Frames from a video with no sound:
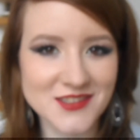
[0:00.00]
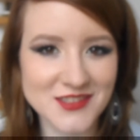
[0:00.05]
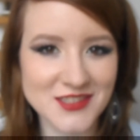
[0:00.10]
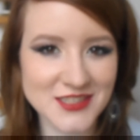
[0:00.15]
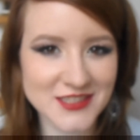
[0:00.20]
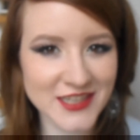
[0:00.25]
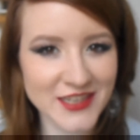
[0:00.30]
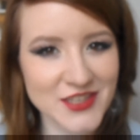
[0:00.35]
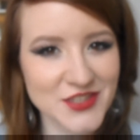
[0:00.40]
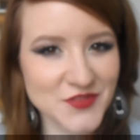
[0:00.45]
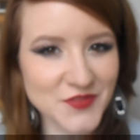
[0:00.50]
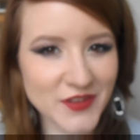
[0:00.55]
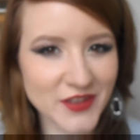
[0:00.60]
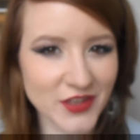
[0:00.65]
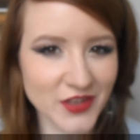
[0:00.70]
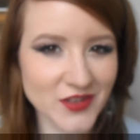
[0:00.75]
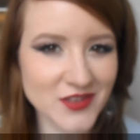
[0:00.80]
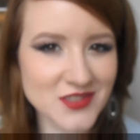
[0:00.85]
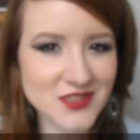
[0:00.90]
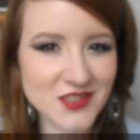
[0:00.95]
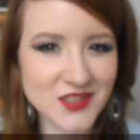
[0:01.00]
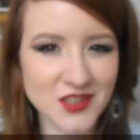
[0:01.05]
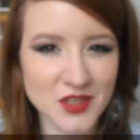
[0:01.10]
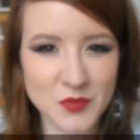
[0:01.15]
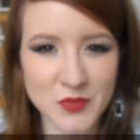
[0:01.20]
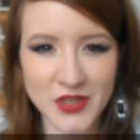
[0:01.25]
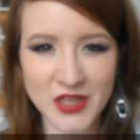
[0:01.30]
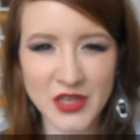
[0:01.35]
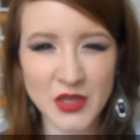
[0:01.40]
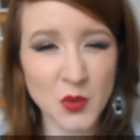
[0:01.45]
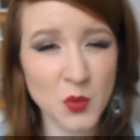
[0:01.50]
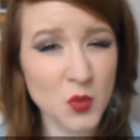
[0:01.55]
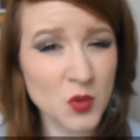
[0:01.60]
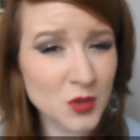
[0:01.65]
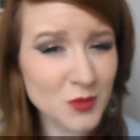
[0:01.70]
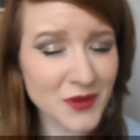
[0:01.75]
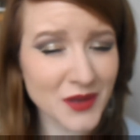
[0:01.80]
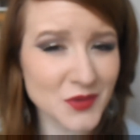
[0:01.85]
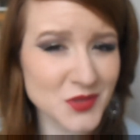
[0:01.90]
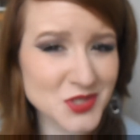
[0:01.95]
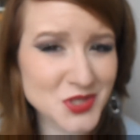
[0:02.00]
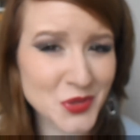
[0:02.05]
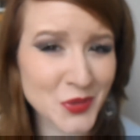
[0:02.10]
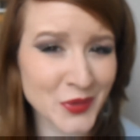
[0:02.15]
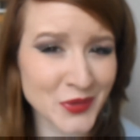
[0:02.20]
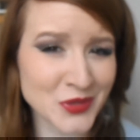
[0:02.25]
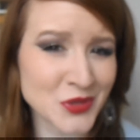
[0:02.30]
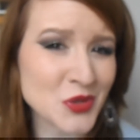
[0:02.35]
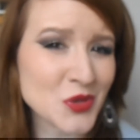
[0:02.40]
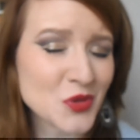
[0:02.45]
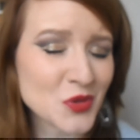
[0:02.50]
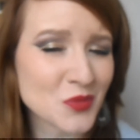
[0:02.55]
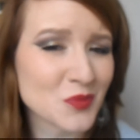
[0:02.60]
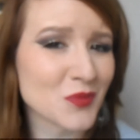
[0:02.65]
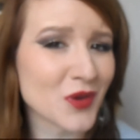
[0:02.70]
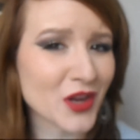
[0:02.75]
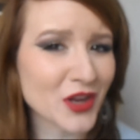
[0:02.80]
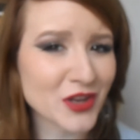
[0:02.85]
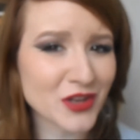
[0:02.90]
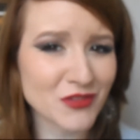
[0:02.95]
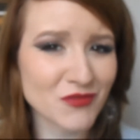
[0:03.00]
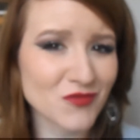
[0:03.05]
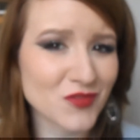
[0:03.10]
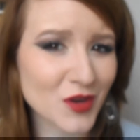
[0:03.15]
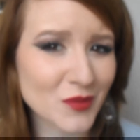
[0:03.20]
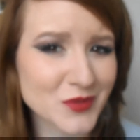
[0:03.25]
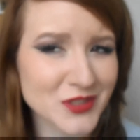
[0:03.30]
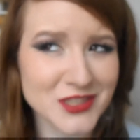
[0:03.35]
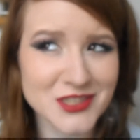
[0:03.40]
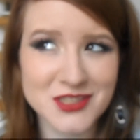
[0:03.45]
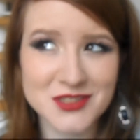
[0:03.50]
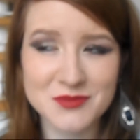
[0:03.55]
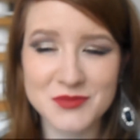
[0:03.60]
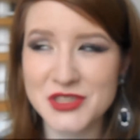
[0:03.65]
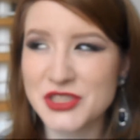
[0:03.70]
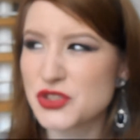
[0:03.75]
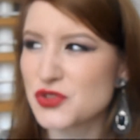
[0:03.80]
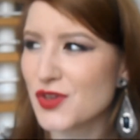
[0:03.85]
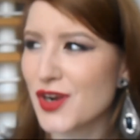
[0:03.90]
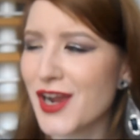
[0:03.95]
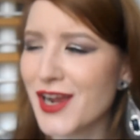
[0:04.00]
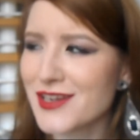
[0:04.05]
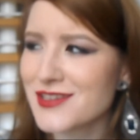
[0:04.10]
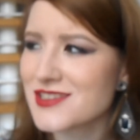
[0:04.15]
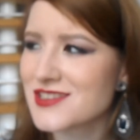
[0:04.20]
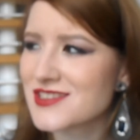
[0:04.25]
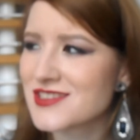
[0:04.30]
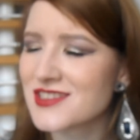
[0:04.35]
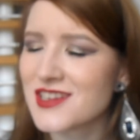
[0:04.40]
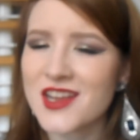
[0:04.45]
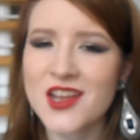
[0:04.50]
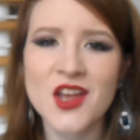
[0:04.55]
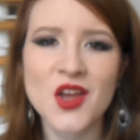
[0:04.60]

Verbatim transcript: Today's video is going to be all about showing you my rubbish, my trash,